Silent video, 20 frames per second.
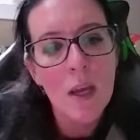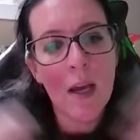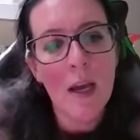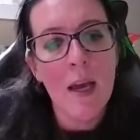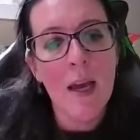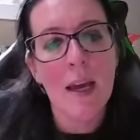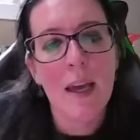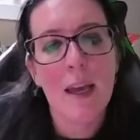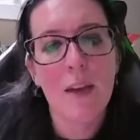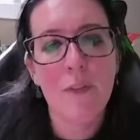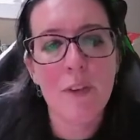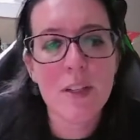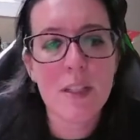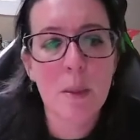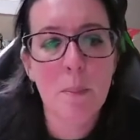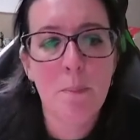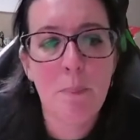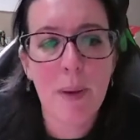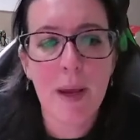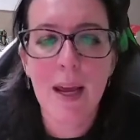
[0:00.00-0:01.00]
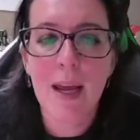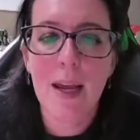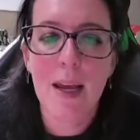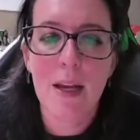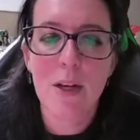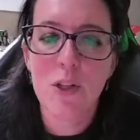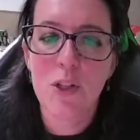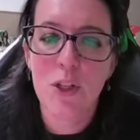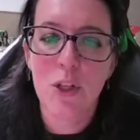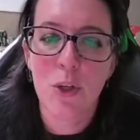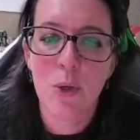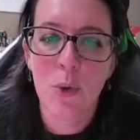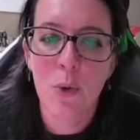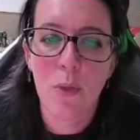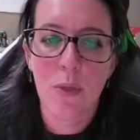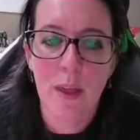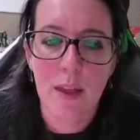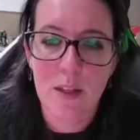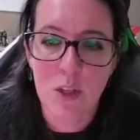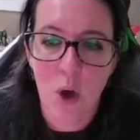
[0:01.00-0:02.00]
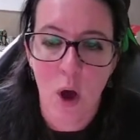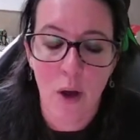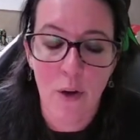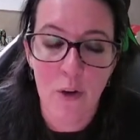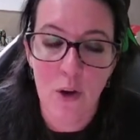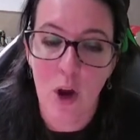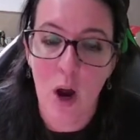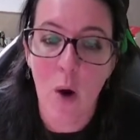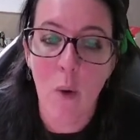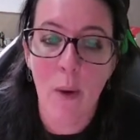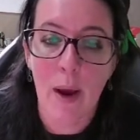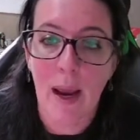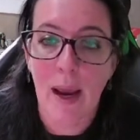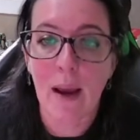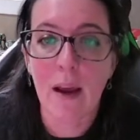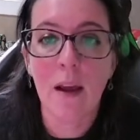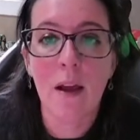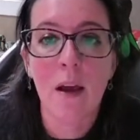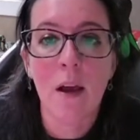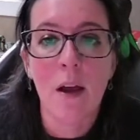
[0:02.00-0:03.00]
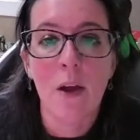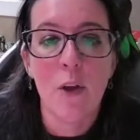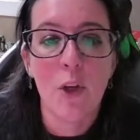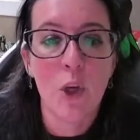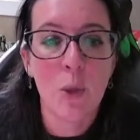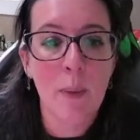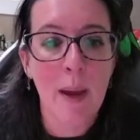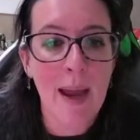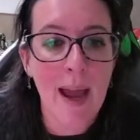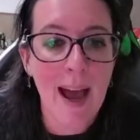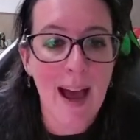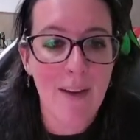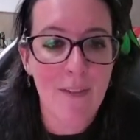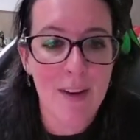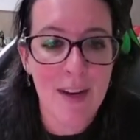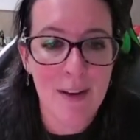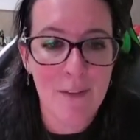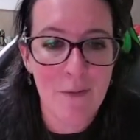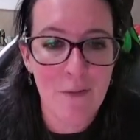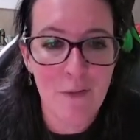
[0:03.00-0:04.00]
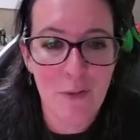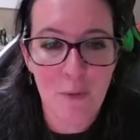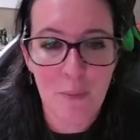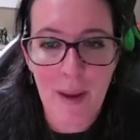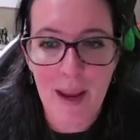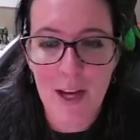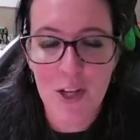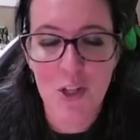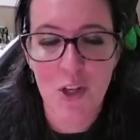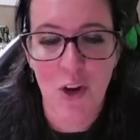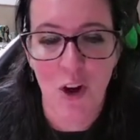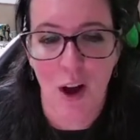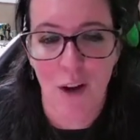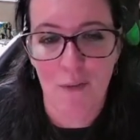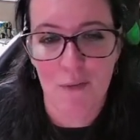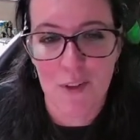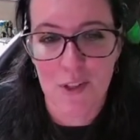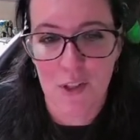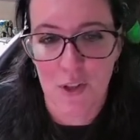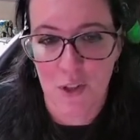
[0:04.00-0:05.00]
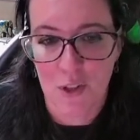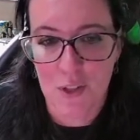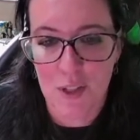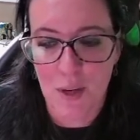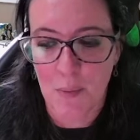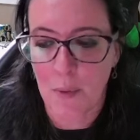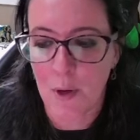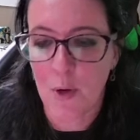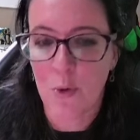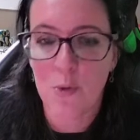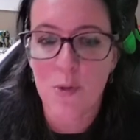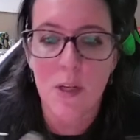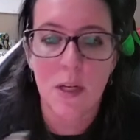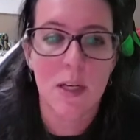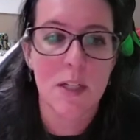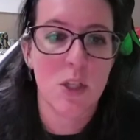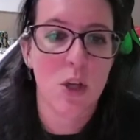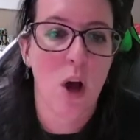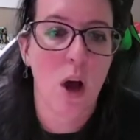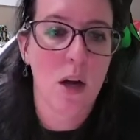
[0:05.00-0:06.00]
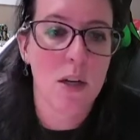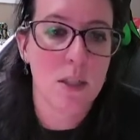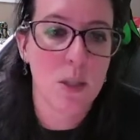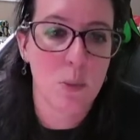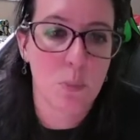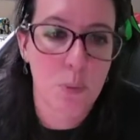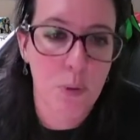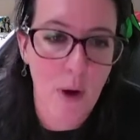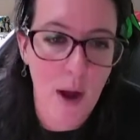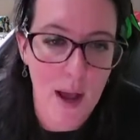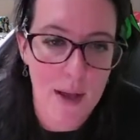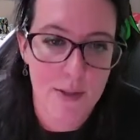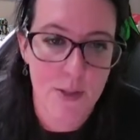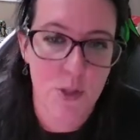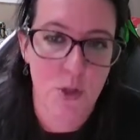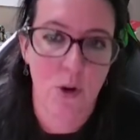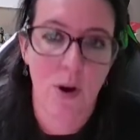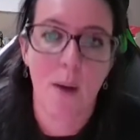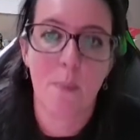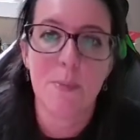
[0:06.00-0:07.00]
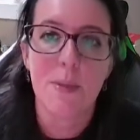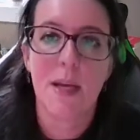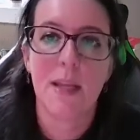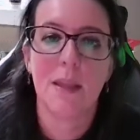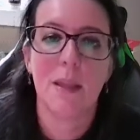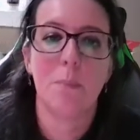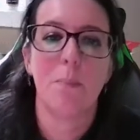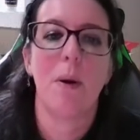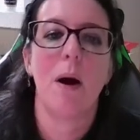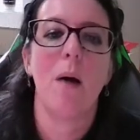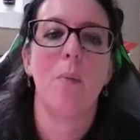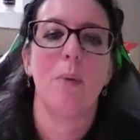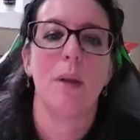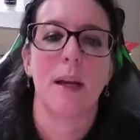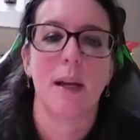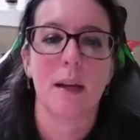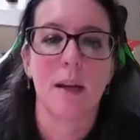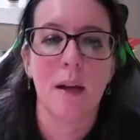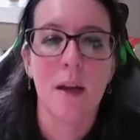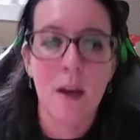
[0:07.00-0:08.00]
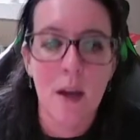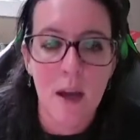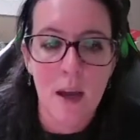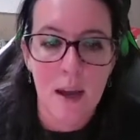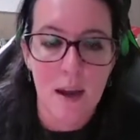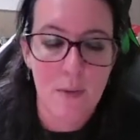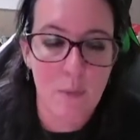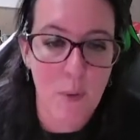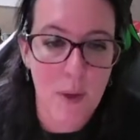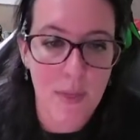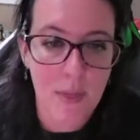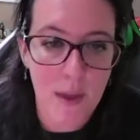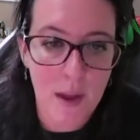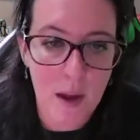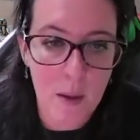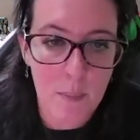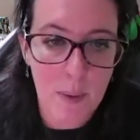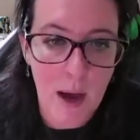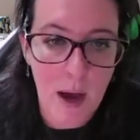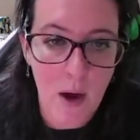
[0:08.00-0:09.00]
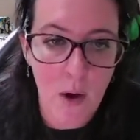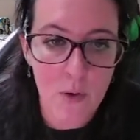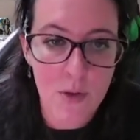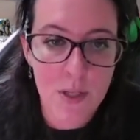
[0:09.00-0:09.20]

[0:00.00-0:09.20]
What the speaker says: If it's a big issue that's ongoing, you may have an information officer, someone who's going to talk to the press or update the public. If we think about